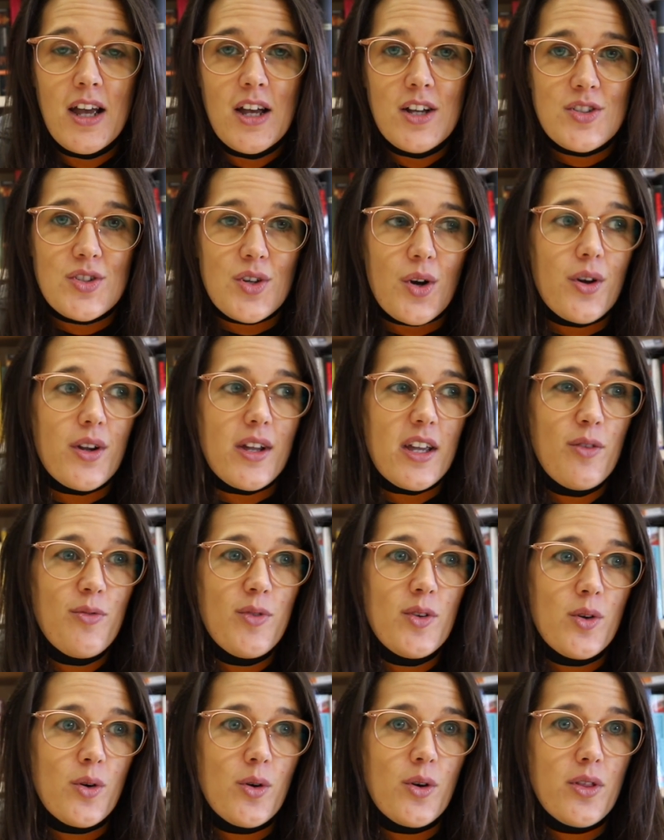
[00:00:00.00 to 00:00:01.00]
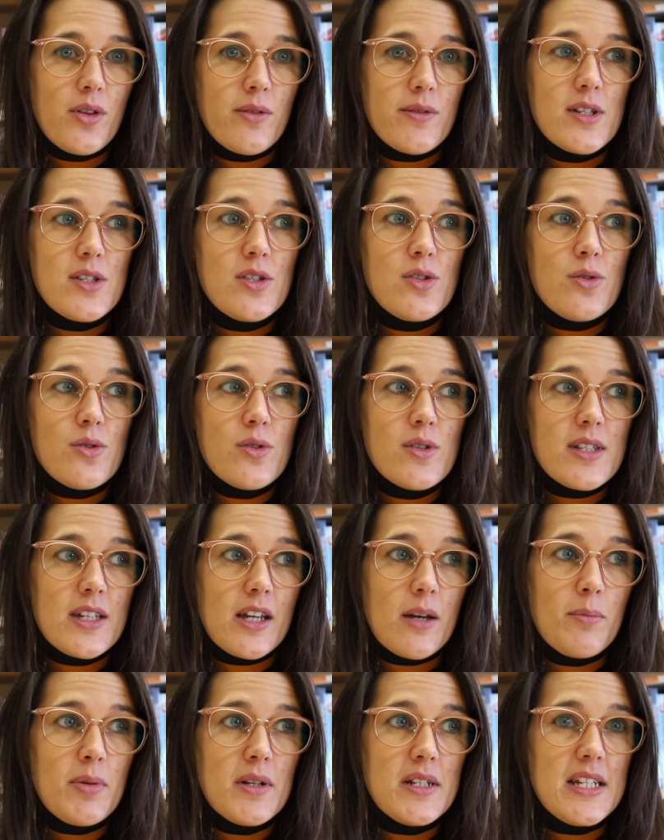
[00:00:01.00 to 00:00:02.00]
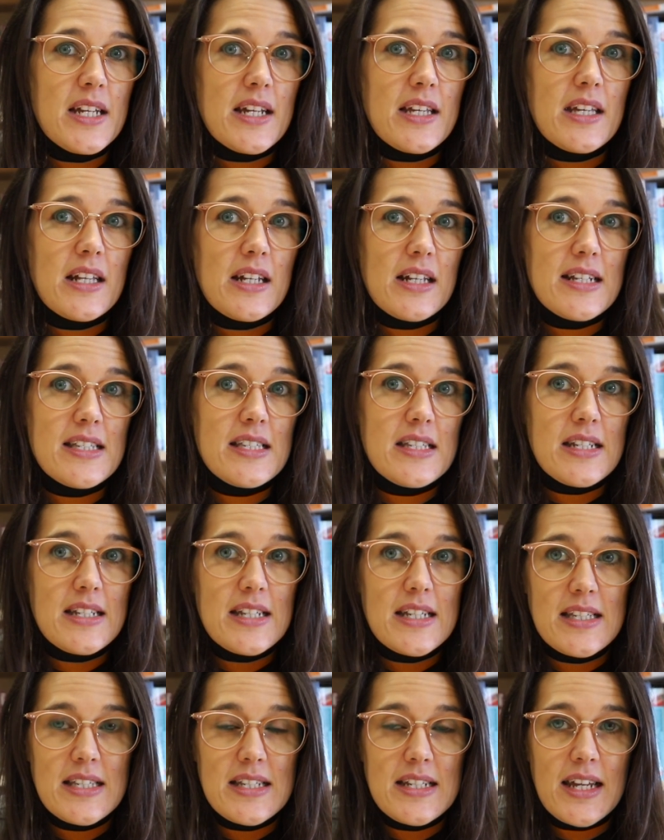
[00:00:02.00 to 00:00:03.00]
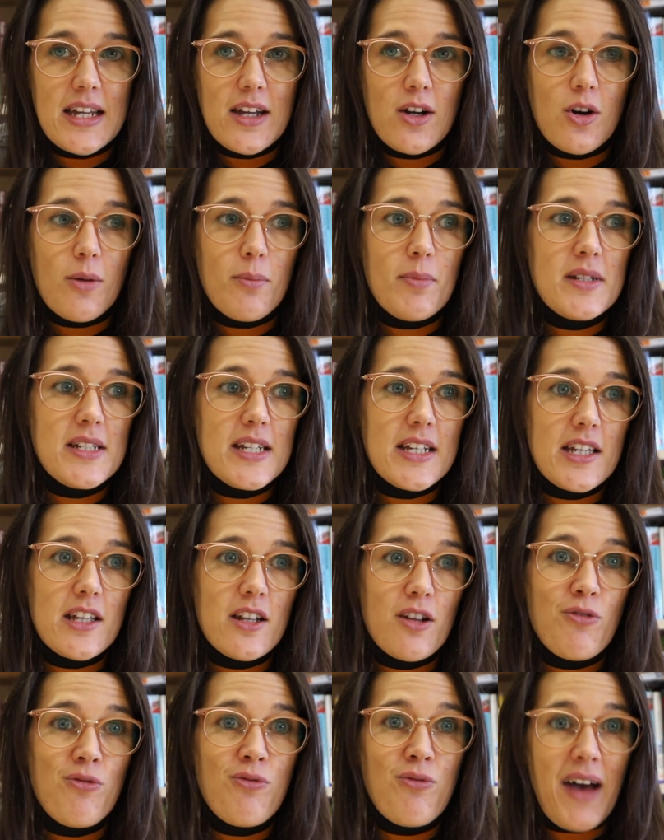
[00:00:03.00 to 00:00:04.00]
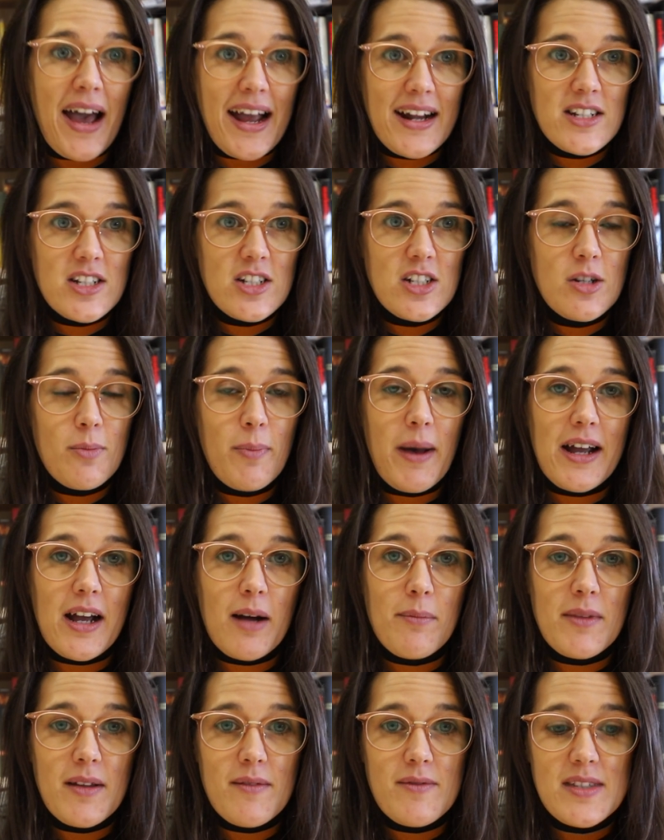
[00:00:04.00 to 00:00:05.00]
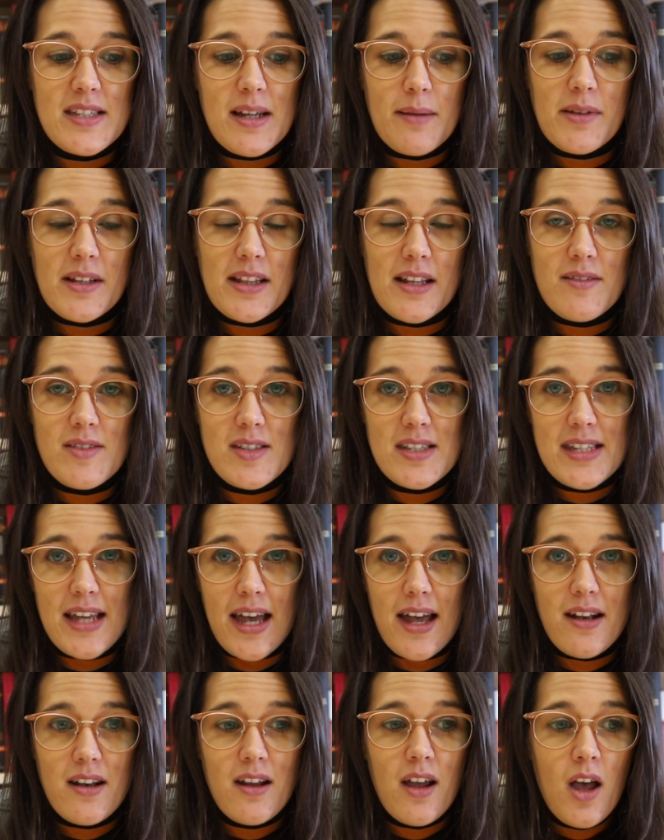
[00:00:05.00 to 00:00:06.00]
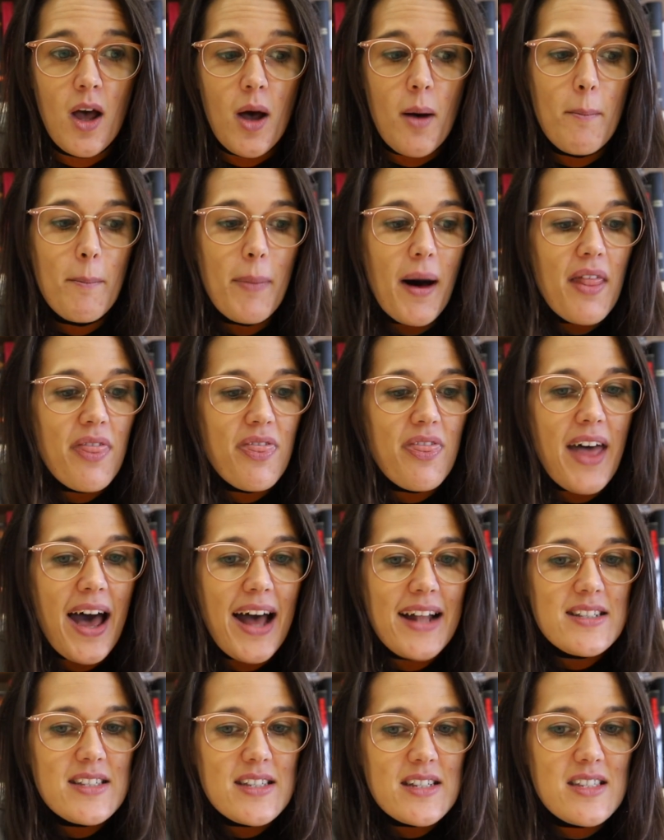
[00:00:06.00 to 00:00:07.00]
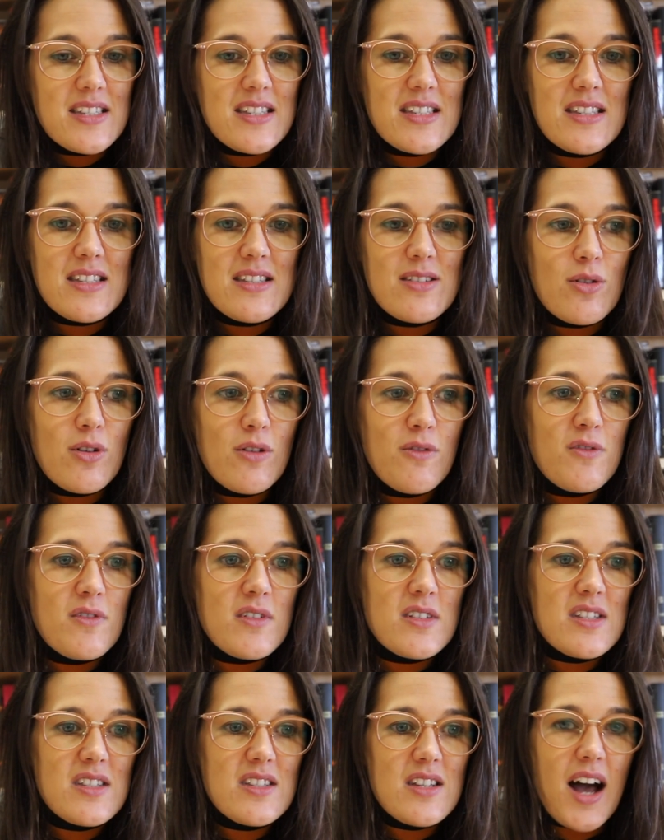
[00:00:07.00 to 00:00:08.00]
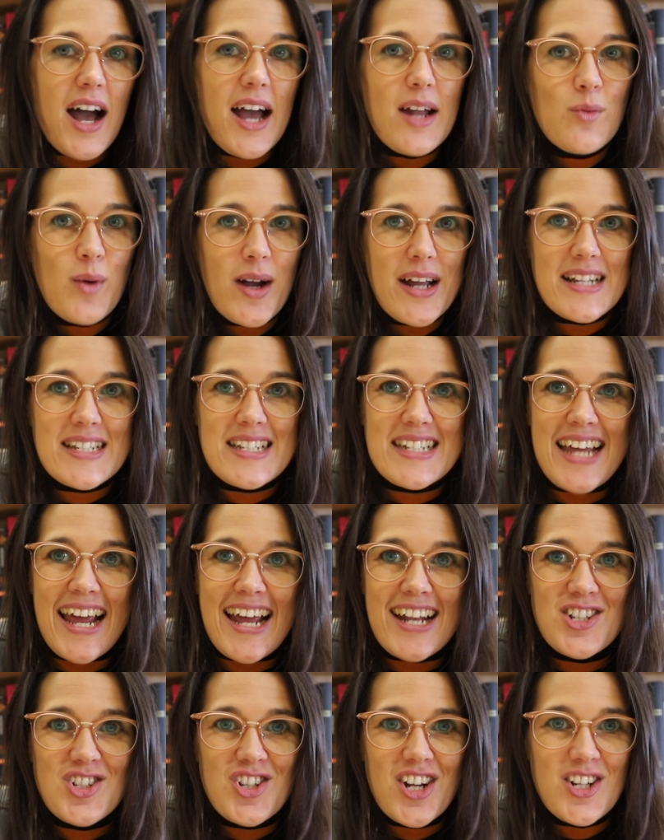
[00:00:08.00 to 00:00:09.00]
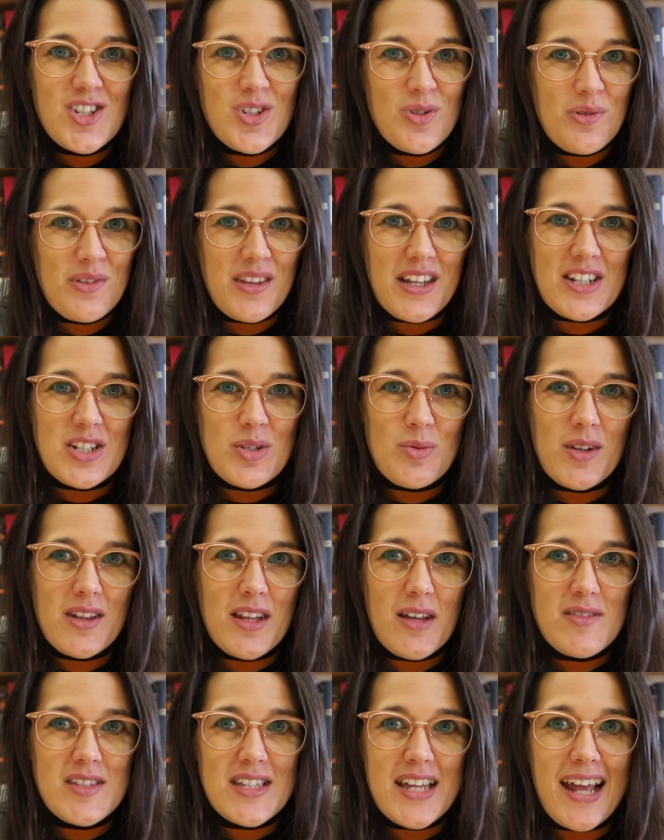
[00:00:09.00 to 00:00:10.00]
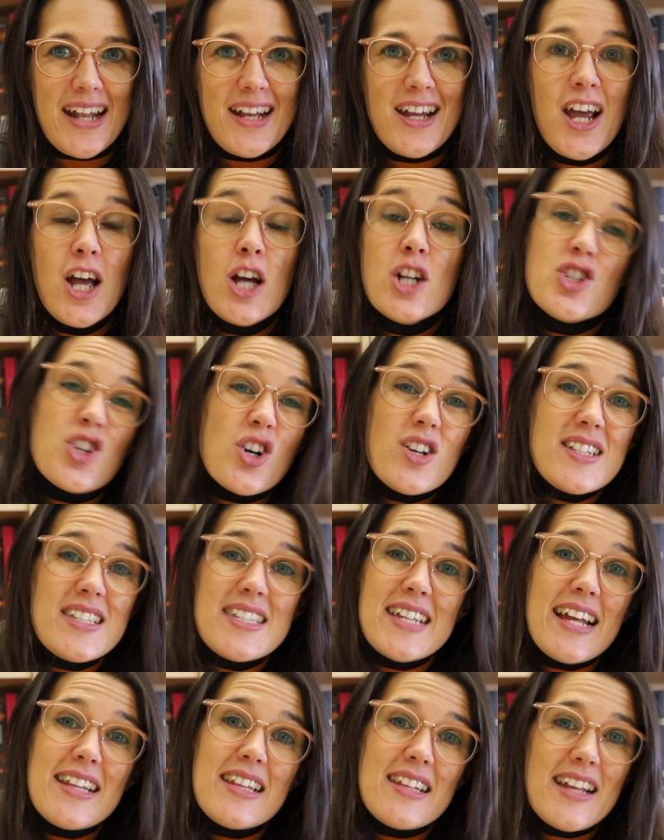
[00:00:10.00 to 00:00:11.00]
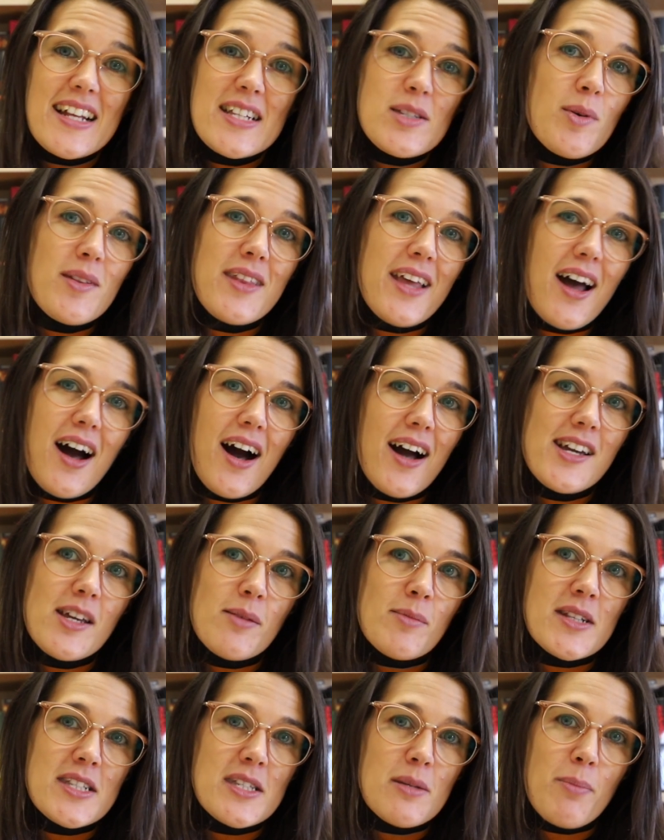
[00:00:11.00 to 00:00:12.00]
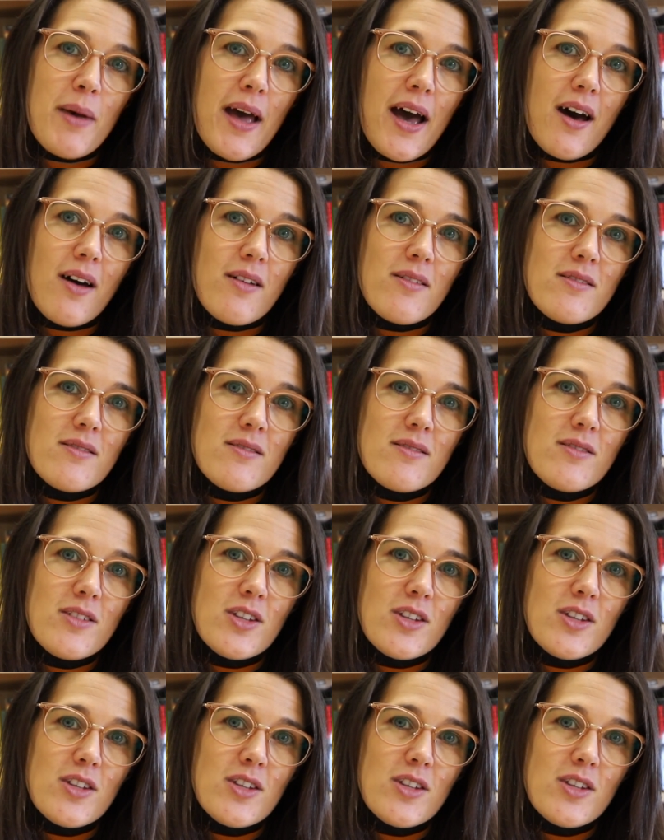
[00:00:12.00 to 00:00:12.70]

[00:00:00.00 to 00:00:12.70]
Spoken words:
So if an author is using a particular statistic or a particular fact to back up something they've said, but that's a sort of sideways tangential thing to what they've said, don't say that that's what their argument's about.